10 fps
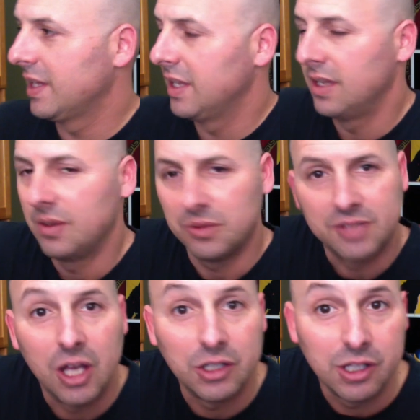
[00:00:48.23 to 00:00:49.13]
I was
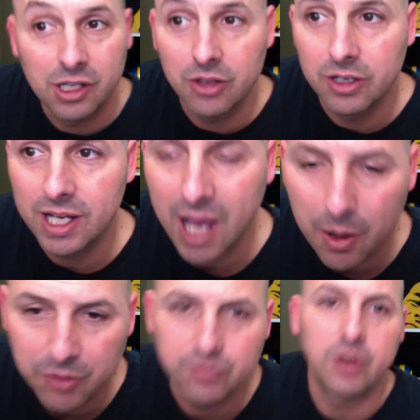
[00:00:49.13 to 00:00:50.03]
telling you the other day how I
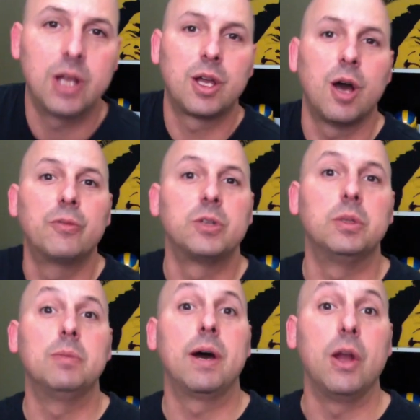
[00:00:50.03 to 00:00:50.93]
was very
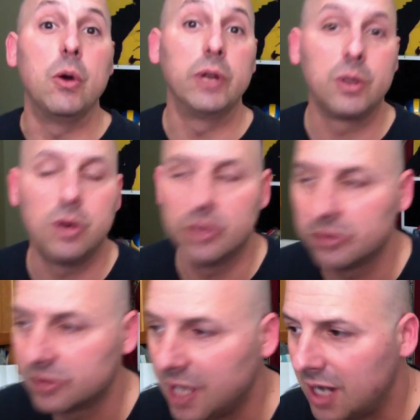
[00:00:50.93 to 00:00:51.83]
uncomfortable about owning all
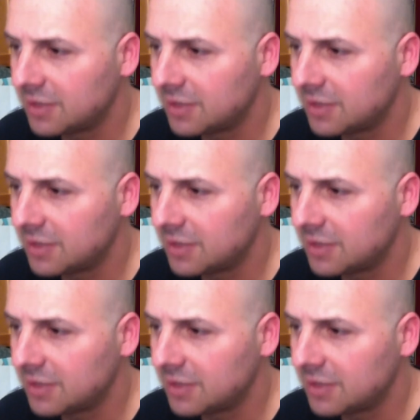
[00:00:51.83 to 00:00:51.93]
those stocks.